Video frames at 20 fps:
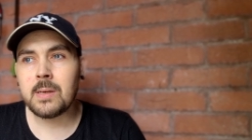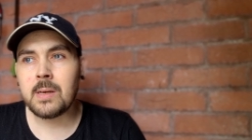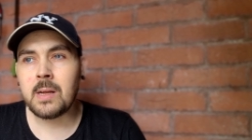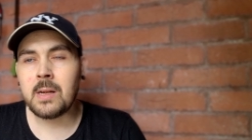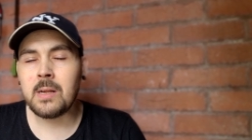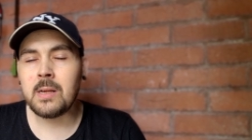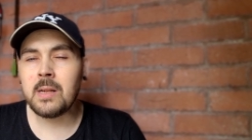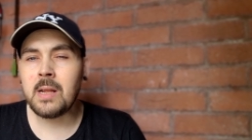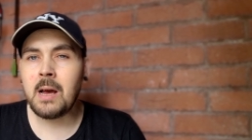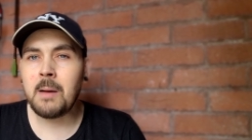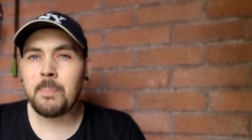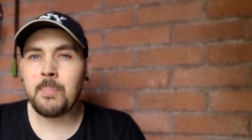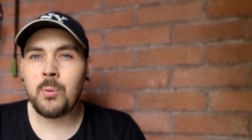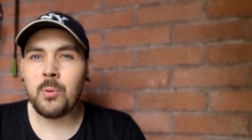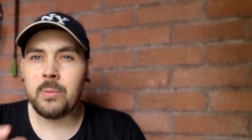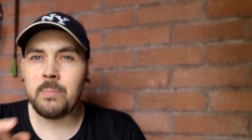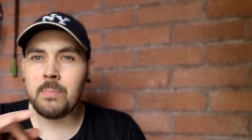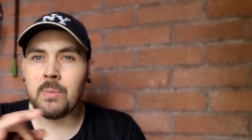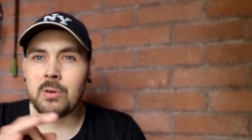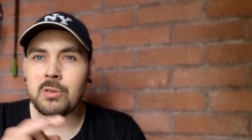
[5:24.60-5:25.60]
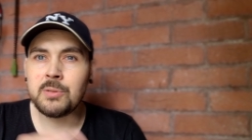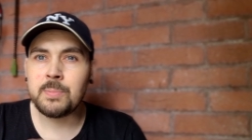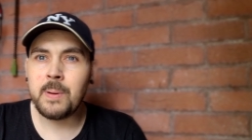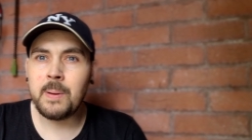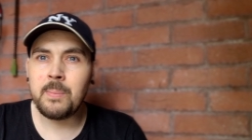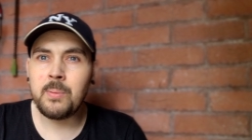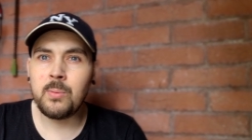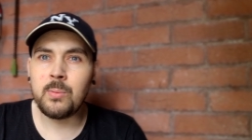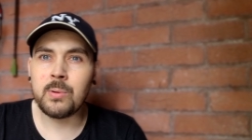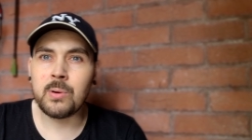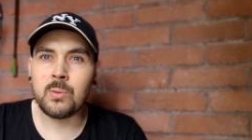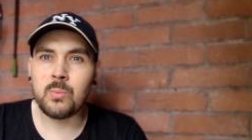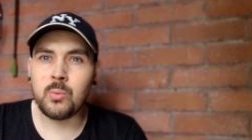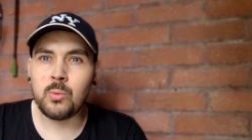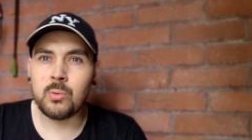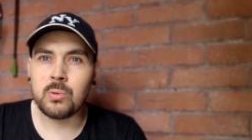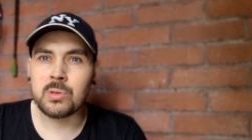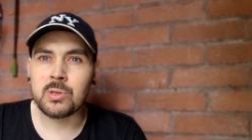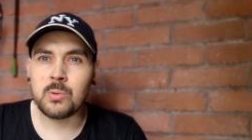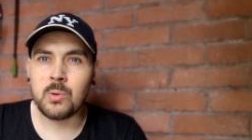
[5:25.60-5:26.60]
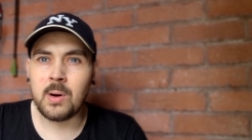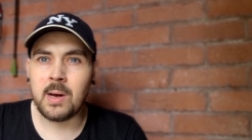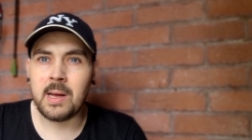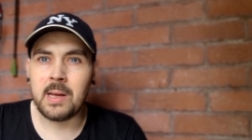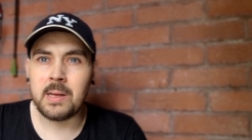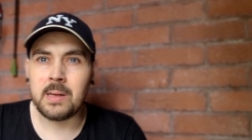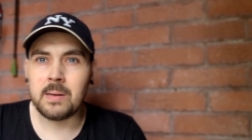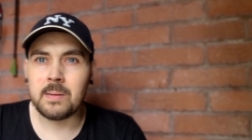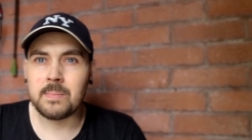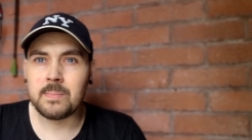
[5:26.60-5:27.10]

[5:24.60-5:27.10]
And at that point, most people would have walked away,